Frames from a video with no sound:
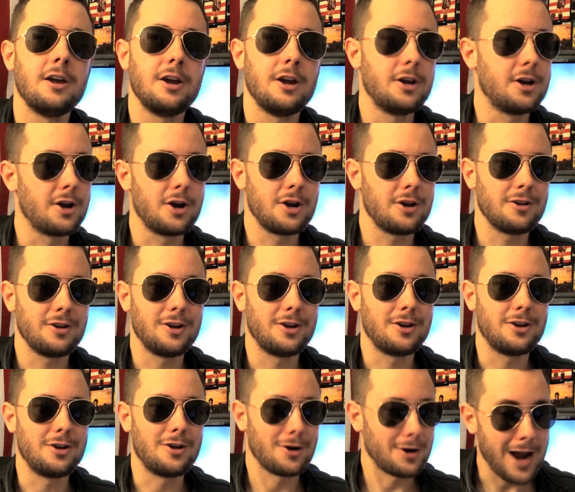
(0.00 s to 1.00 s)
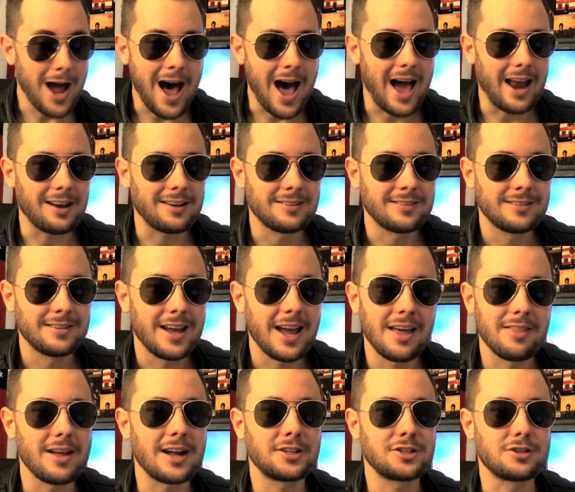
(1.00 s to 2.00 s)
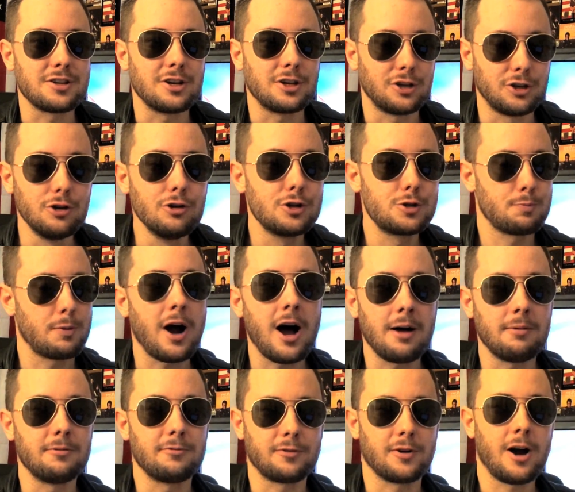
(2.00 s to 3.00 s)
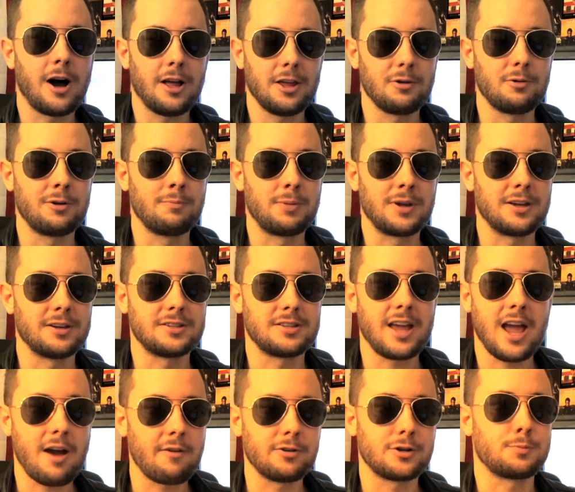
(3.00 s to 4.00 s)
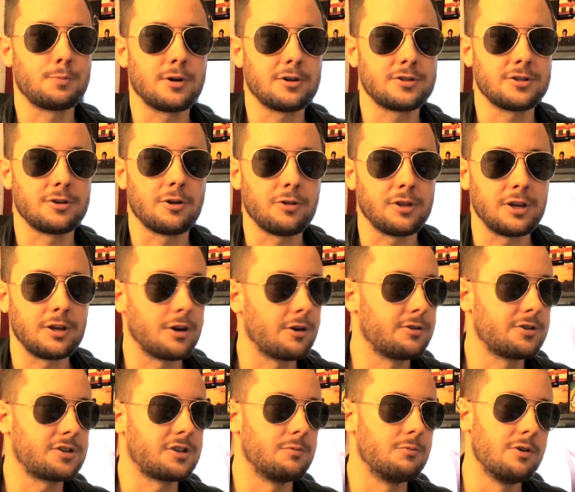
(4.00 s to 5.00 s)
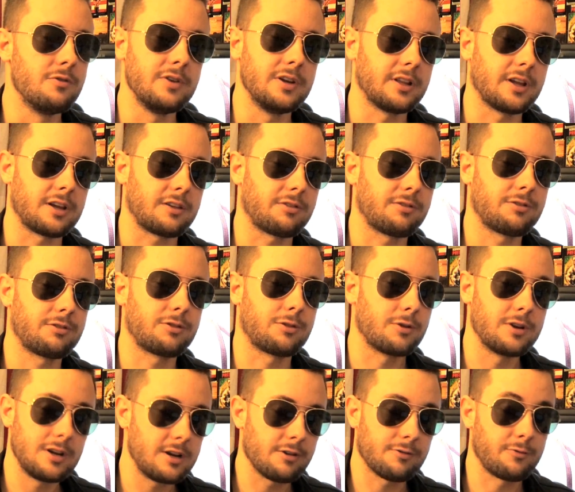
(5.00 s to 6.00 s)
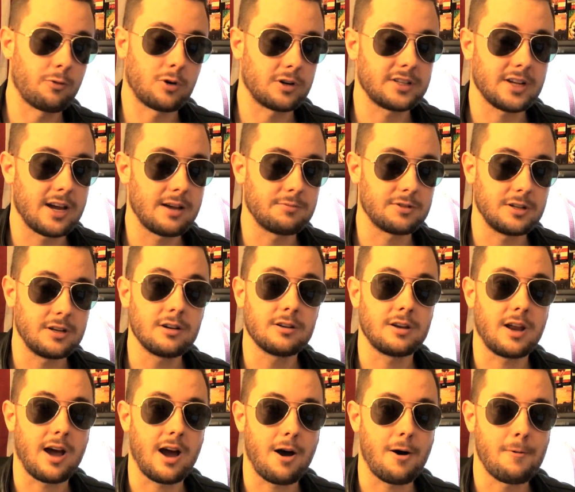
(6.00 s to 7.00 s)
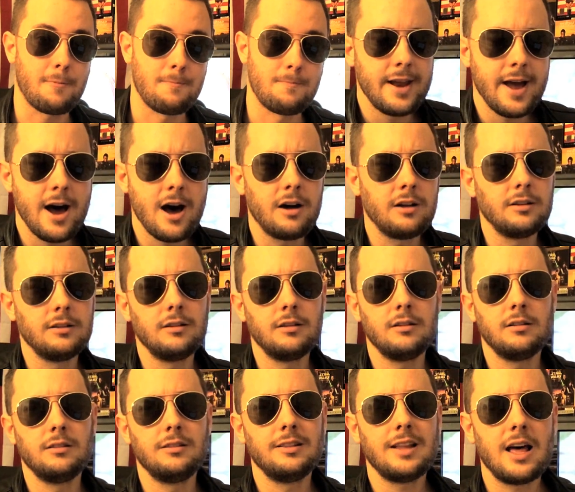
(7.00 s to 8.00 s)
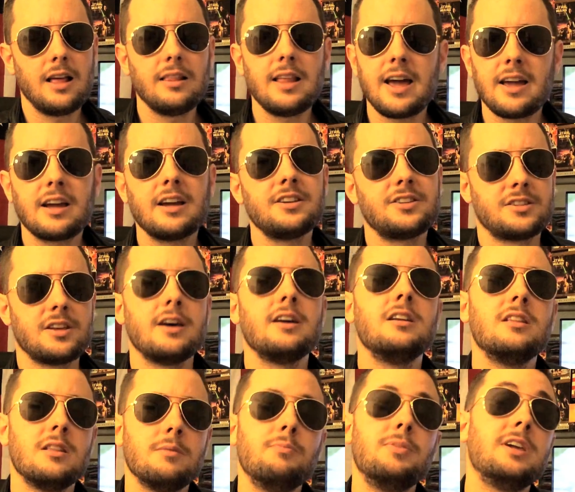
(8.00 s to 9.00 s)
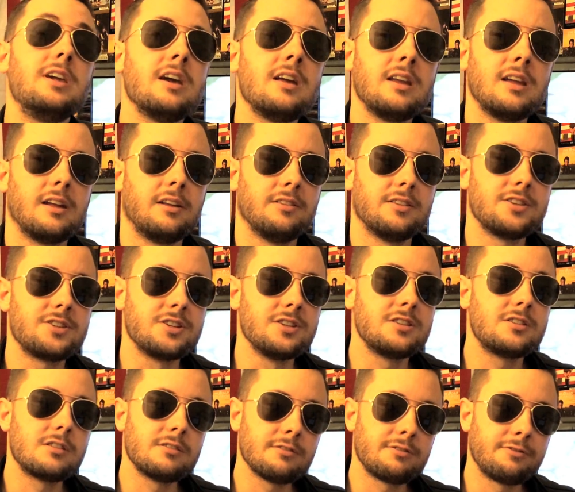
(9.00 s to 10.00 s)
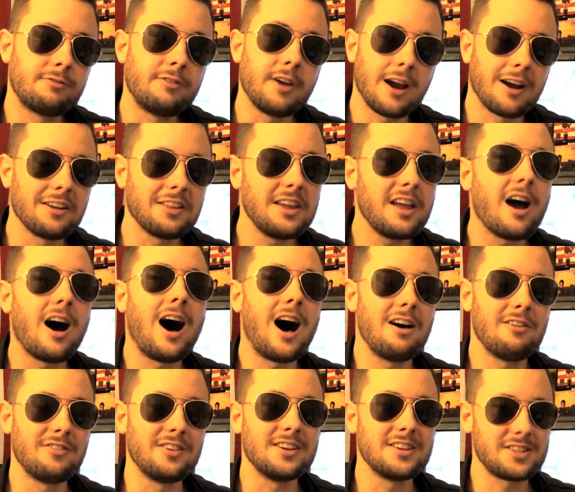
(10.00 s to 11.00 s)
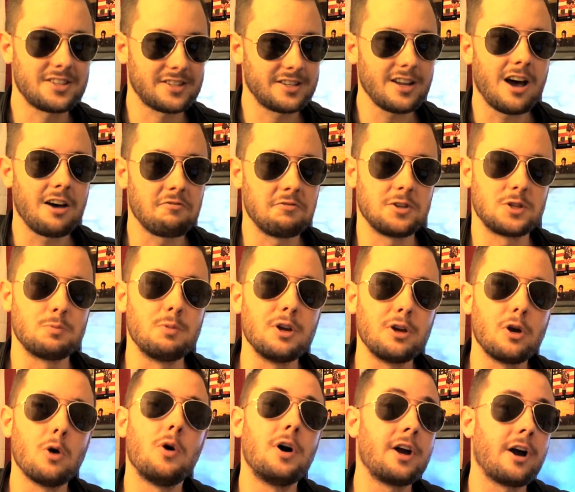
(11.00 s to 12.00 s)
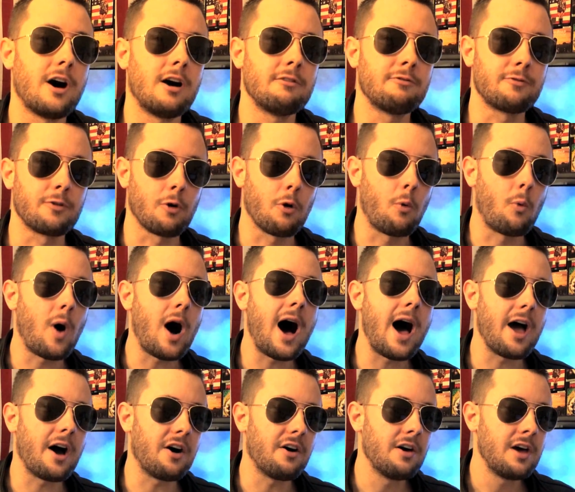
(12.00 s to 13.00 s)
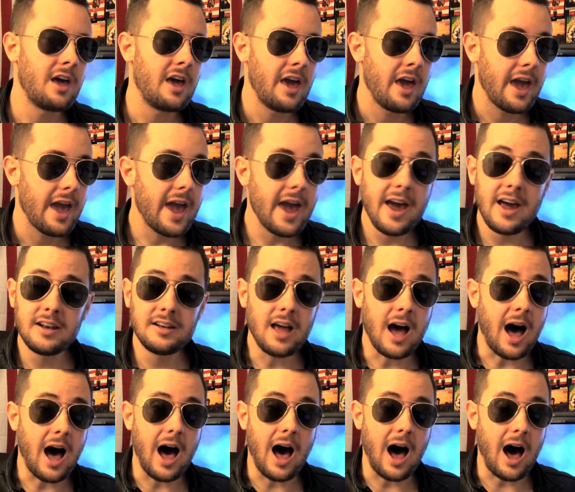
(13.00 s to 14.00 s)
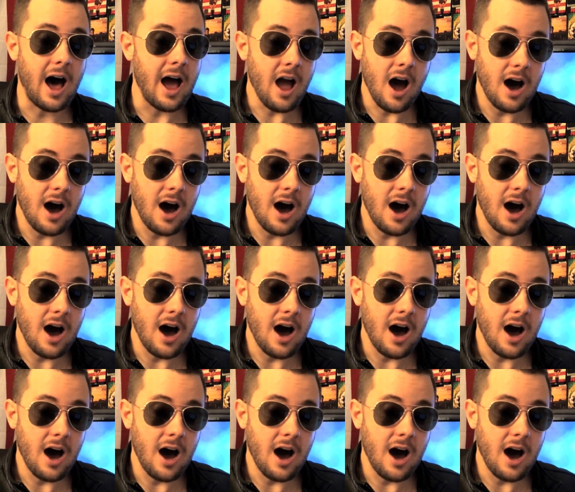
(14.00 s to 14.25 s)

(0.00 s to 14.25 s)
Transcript: You're not. And that's a huge problem for Hollywood because the average person only goes to the movie like 3 or 4 times a year now. Now, like I said in the beginning, this is fairly obvious stuff. It's been going on for a while. And I